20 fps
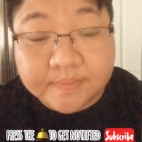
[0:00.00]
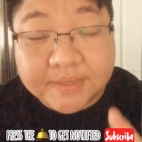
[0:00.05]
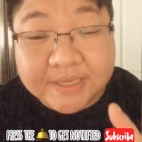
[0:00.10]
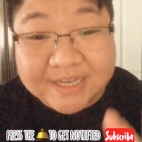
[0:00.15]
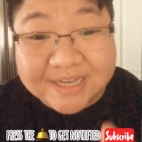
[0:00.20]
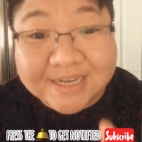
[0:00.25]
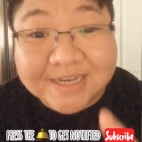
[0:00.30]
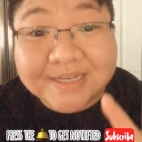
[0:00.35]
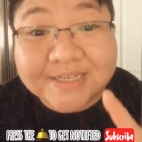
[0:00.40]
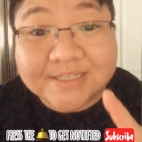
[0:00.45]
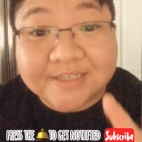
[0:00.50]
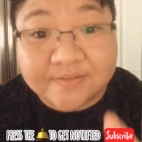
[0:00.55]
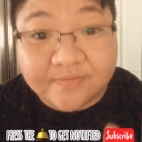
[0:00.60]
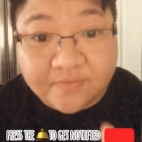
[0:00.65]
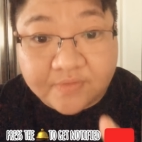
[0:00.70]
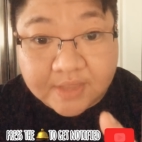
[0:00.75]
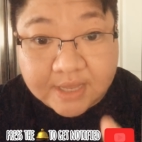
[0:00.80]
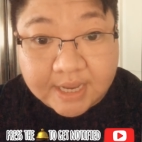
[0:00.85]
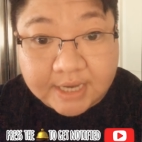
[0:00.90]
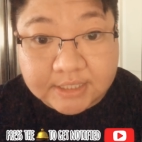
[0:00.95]
because
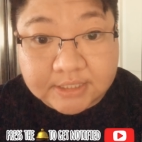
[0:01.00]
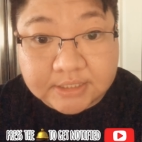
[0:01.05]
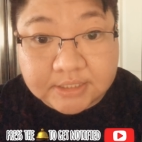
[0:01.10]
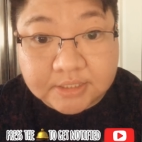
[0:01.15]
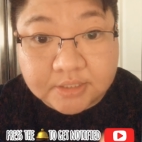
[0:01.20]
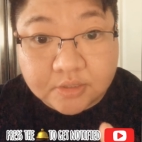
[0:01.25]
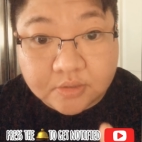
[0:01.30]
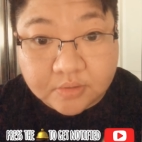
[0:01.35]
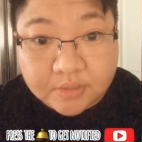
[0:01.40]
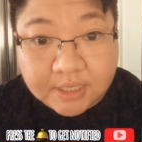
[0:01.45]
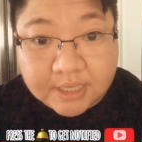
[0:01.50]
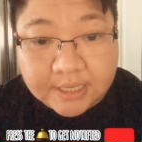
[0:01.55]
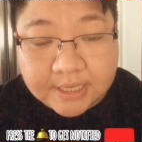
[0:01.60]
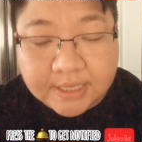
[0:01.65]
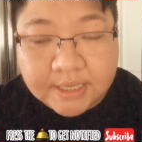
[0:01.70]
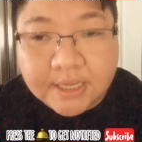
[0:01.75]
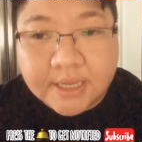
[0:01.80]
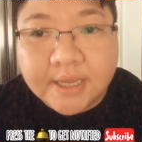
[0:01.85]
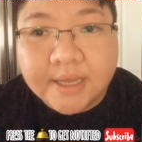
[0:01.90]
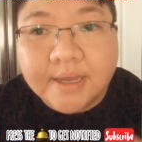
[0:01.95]
of that,
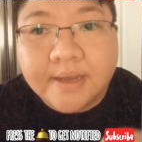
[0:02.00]
okay?